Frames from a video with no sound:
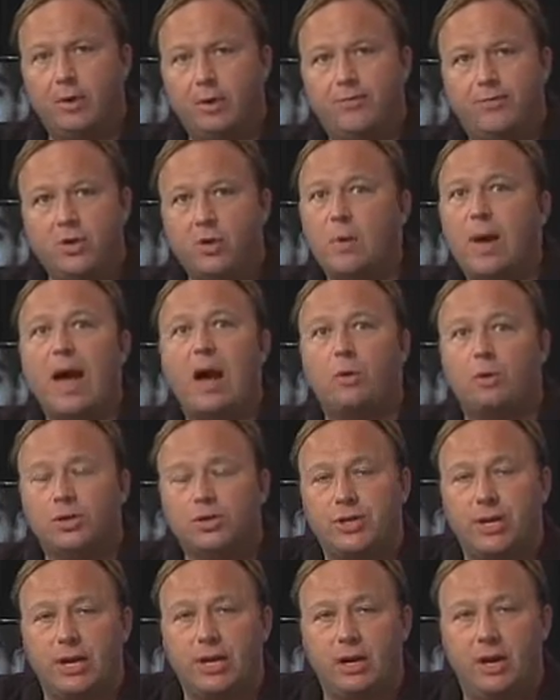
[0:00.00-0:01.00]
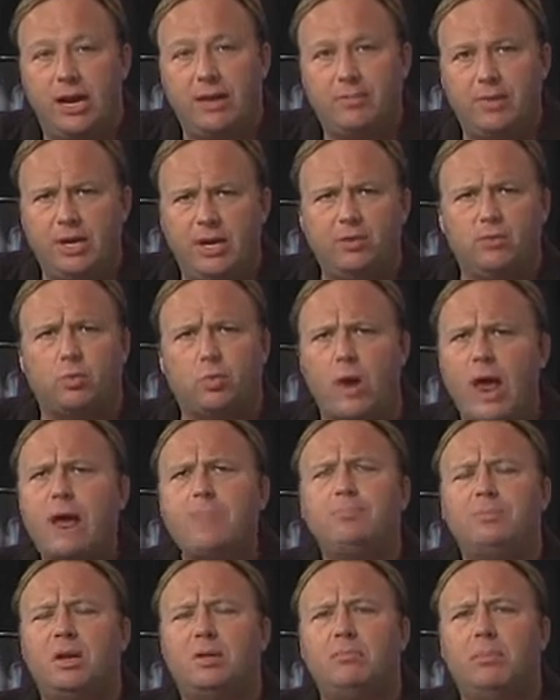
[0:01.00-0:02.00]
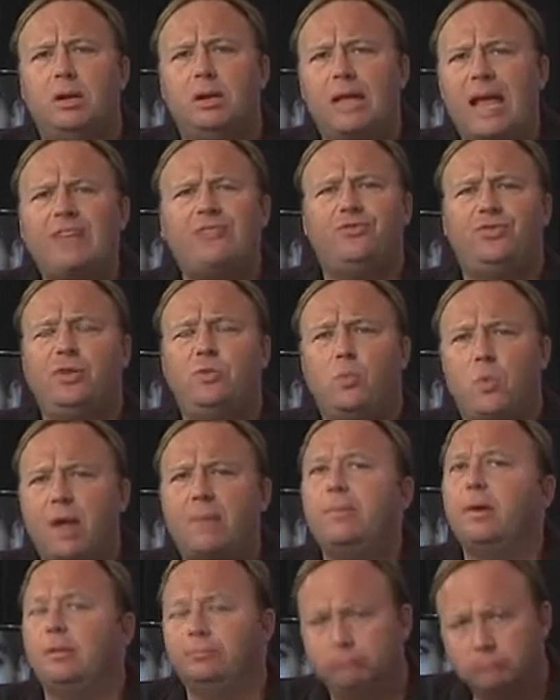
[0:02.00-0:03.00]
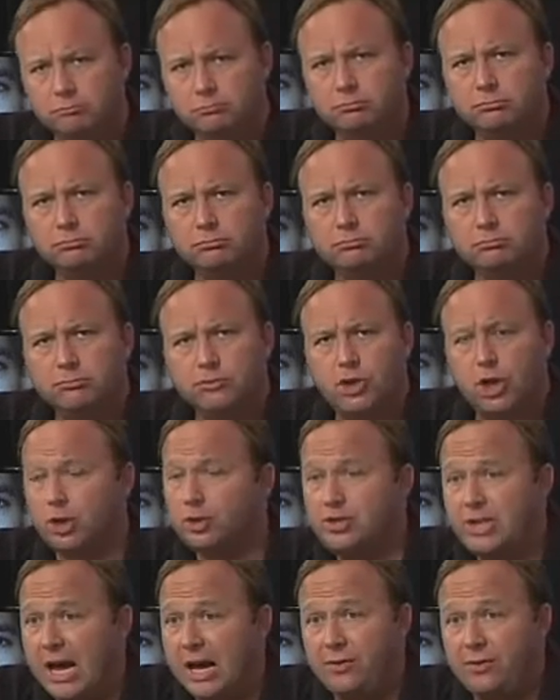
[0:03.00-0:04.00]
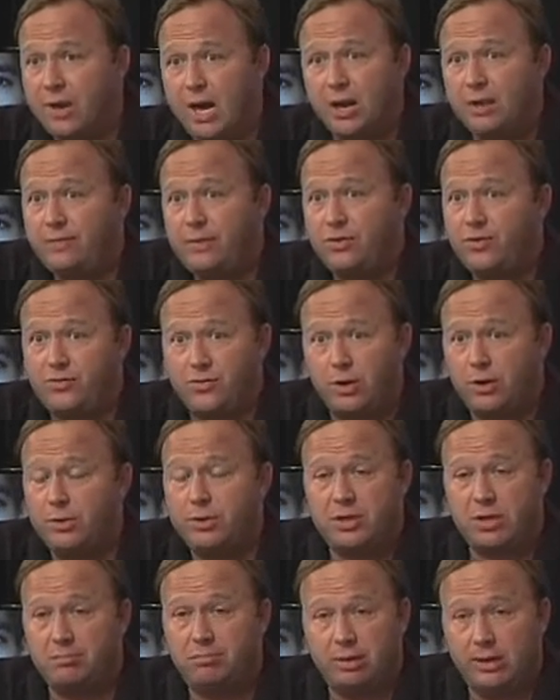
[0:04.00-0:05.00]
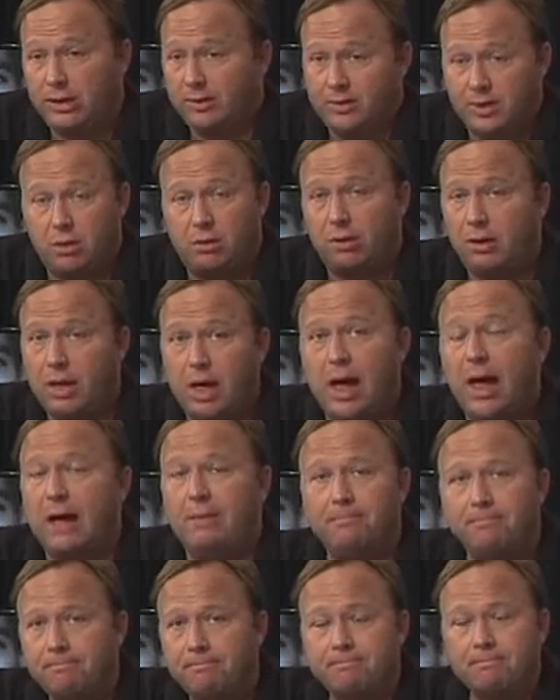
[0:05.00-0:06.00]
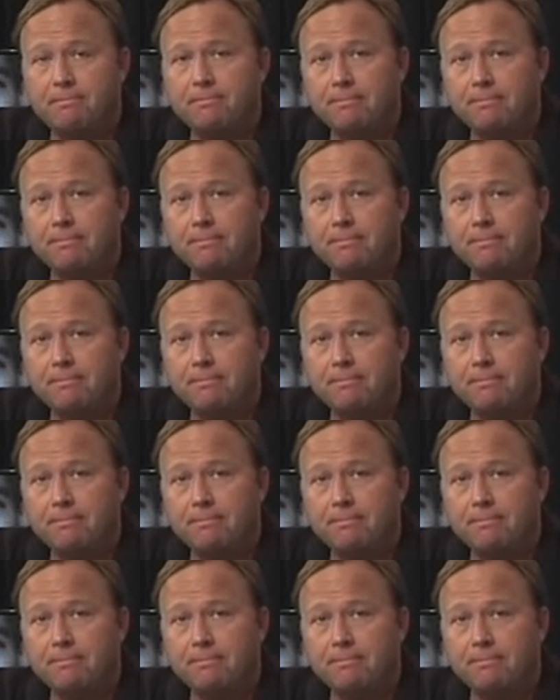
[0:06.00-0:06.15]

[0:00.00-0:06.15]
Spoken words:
for a few hours they claimed that he'd raped and molested women. Turns out none of it's true. It's a complete, total lie.